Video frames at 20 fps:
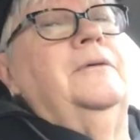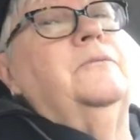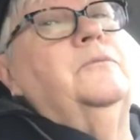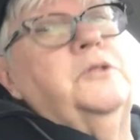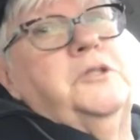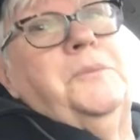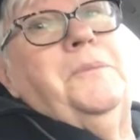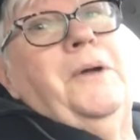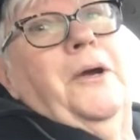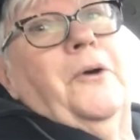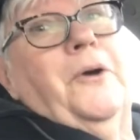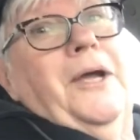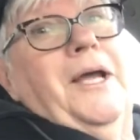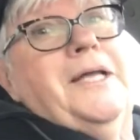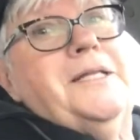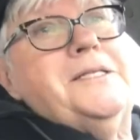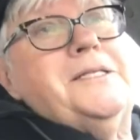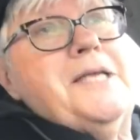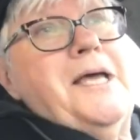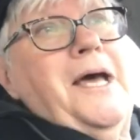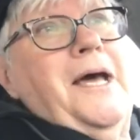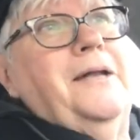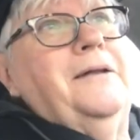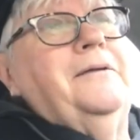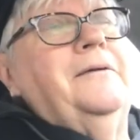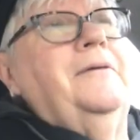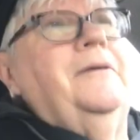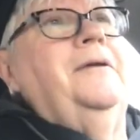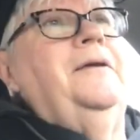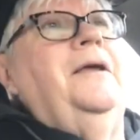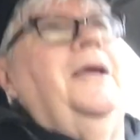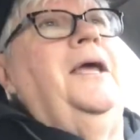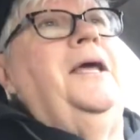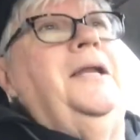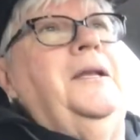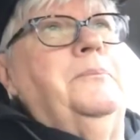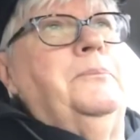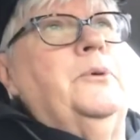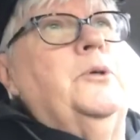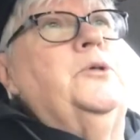which Mary had set,
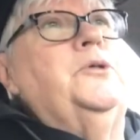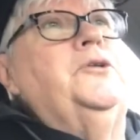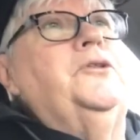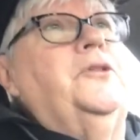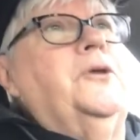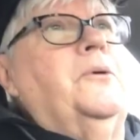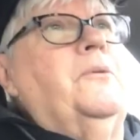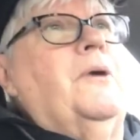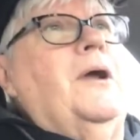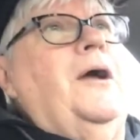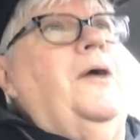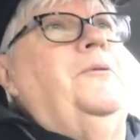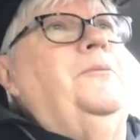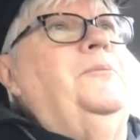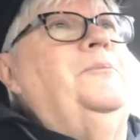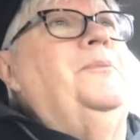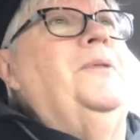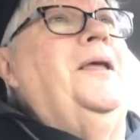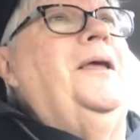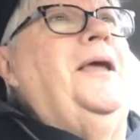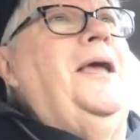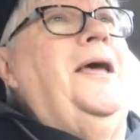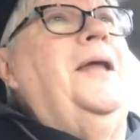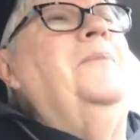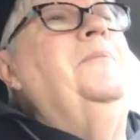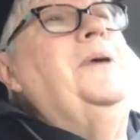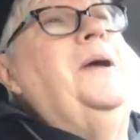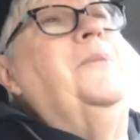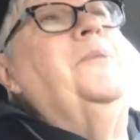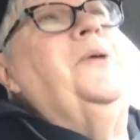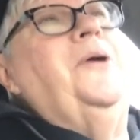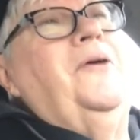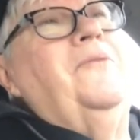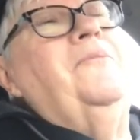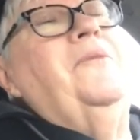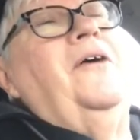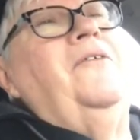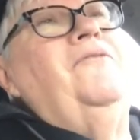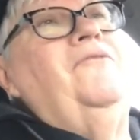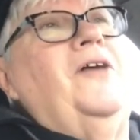and it burned to the ground. And a memory of
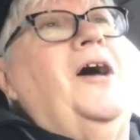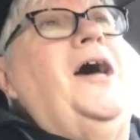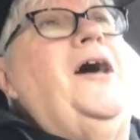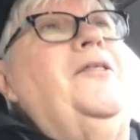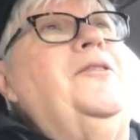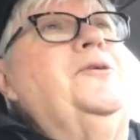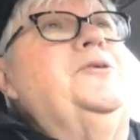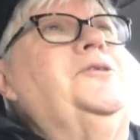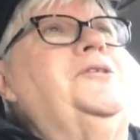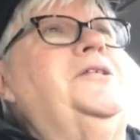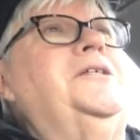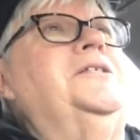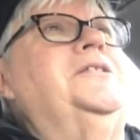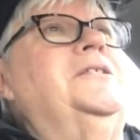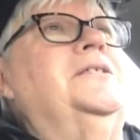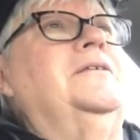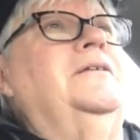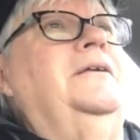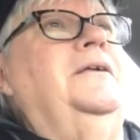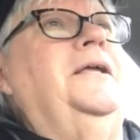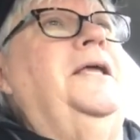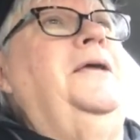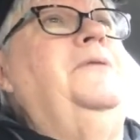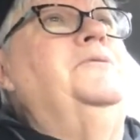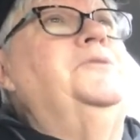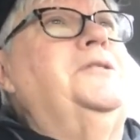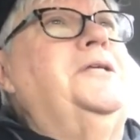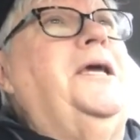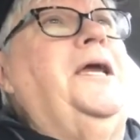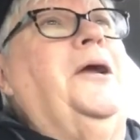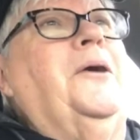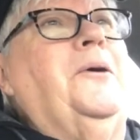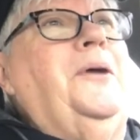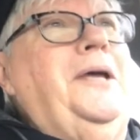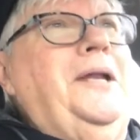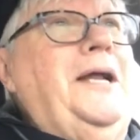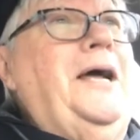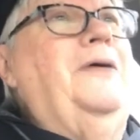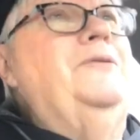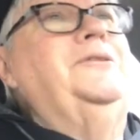my father's is he was
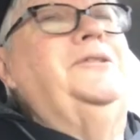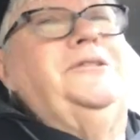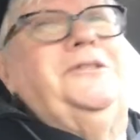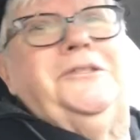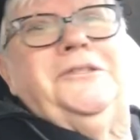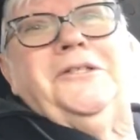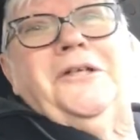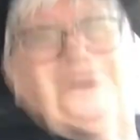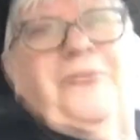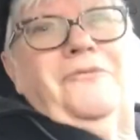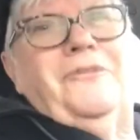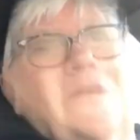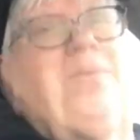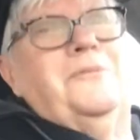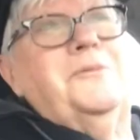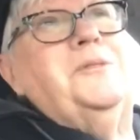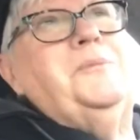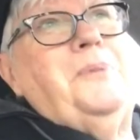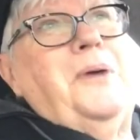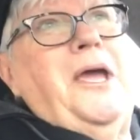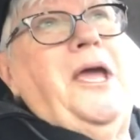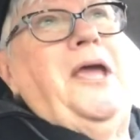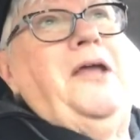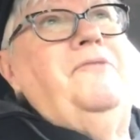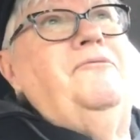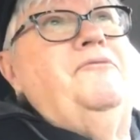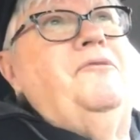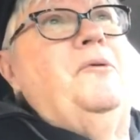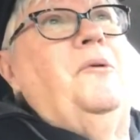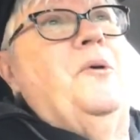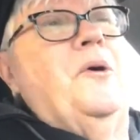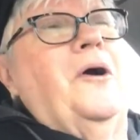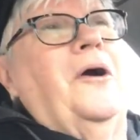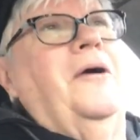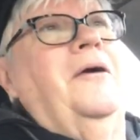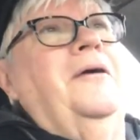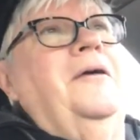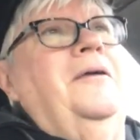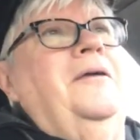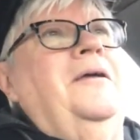carrying out the stuff that was paid for
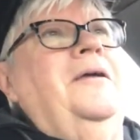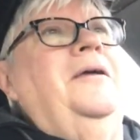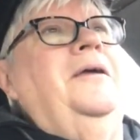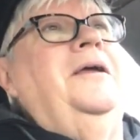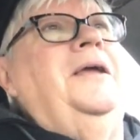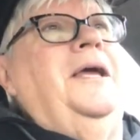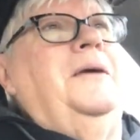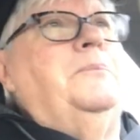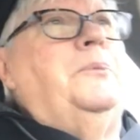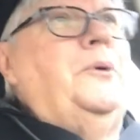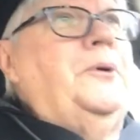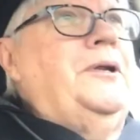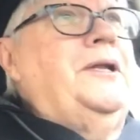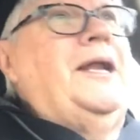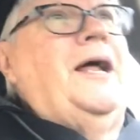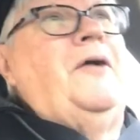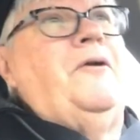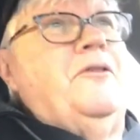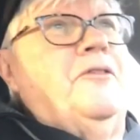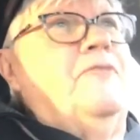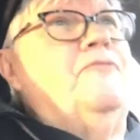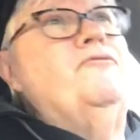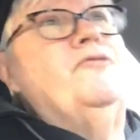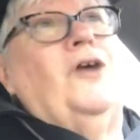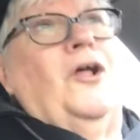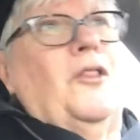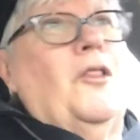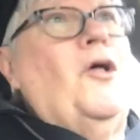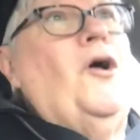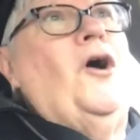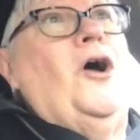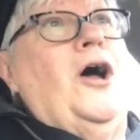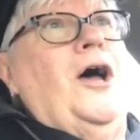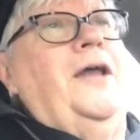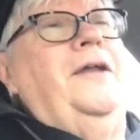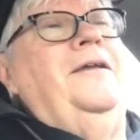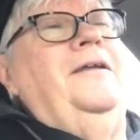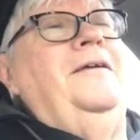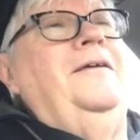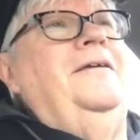and putting it out on the front
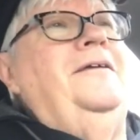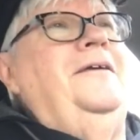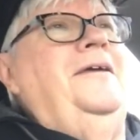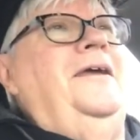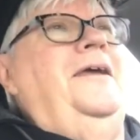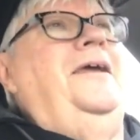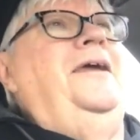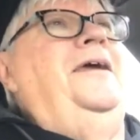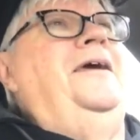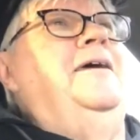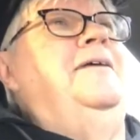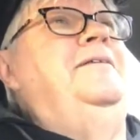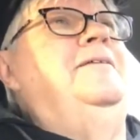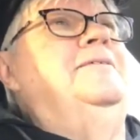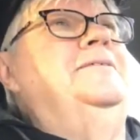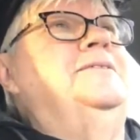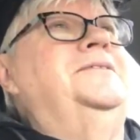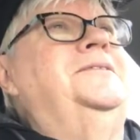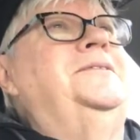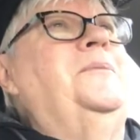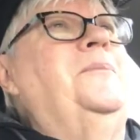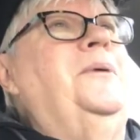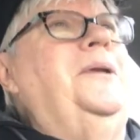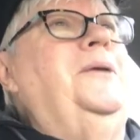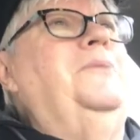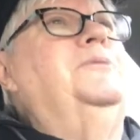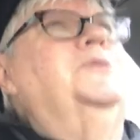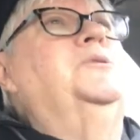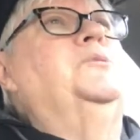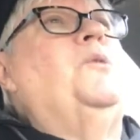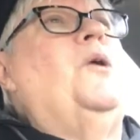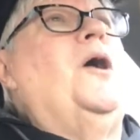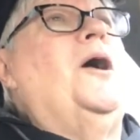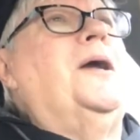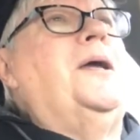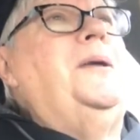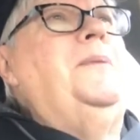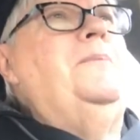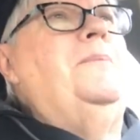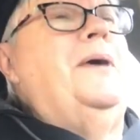lawn. And somebody was
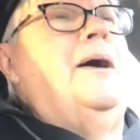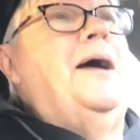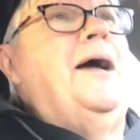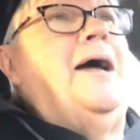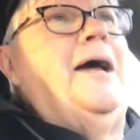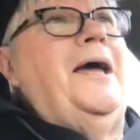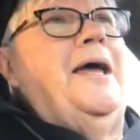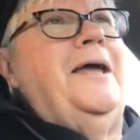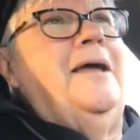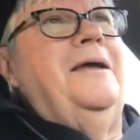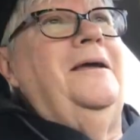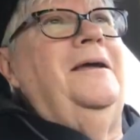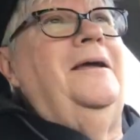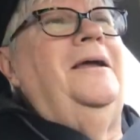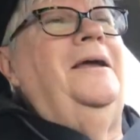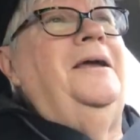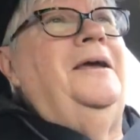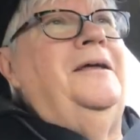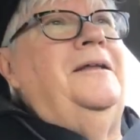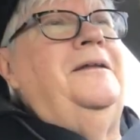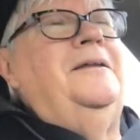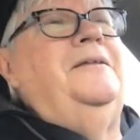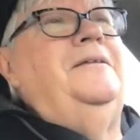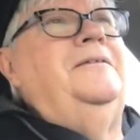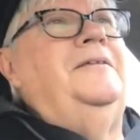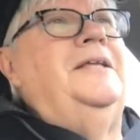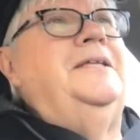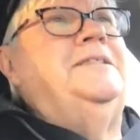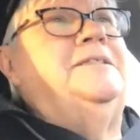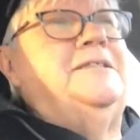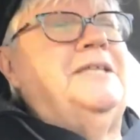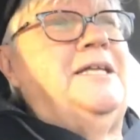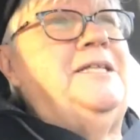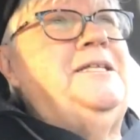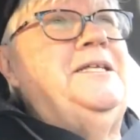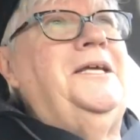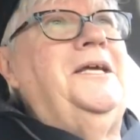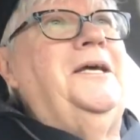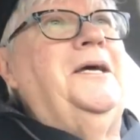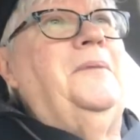walking by and they said
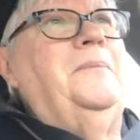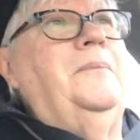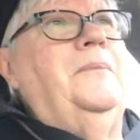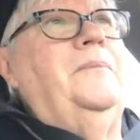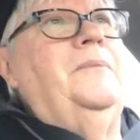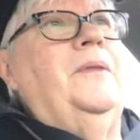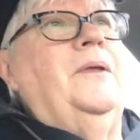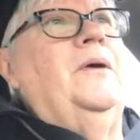to him,